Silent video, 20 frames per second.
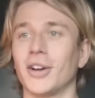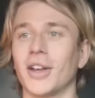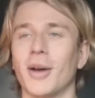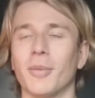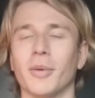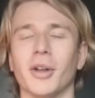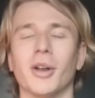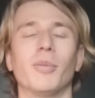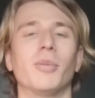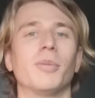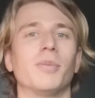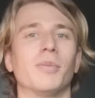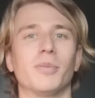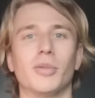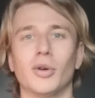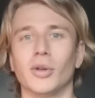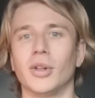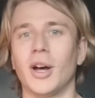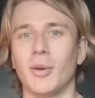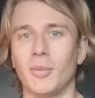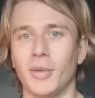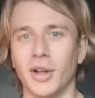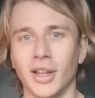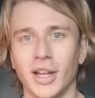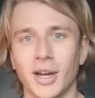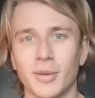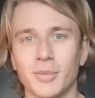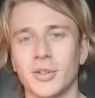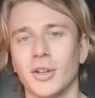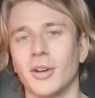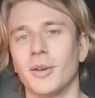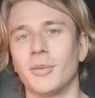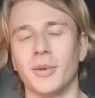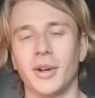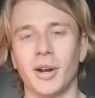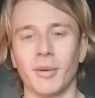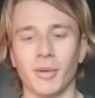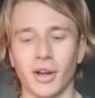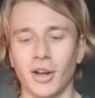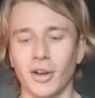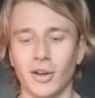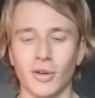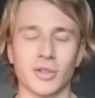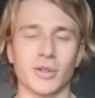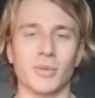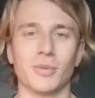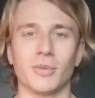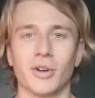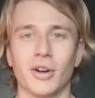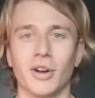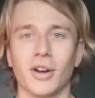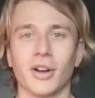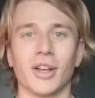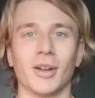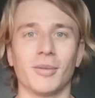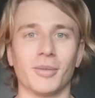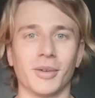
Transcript: okay, I'm going to pull out my laptop and I'm going to do some work.